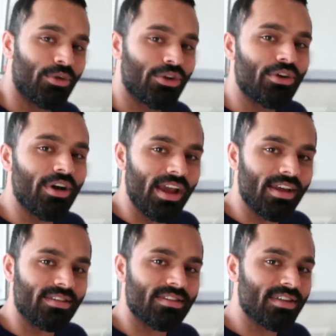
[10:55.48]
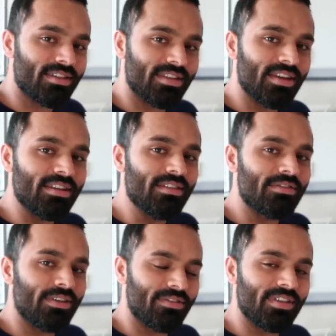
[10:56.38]
Yeah, when you're
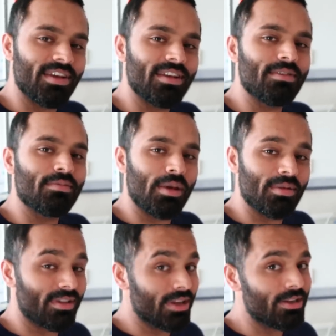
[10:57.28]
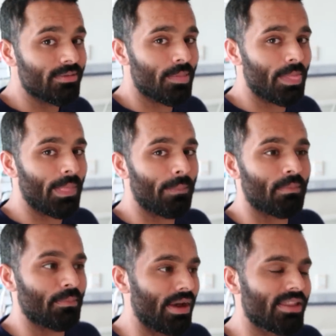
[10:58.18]
16, 15, baby Singh,
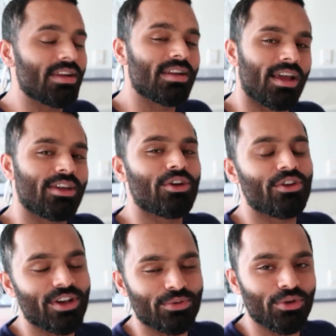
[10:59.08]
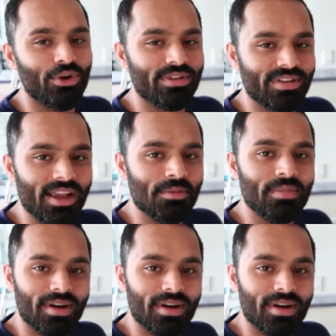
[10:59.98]
by then, like, you know, you guys will know his name.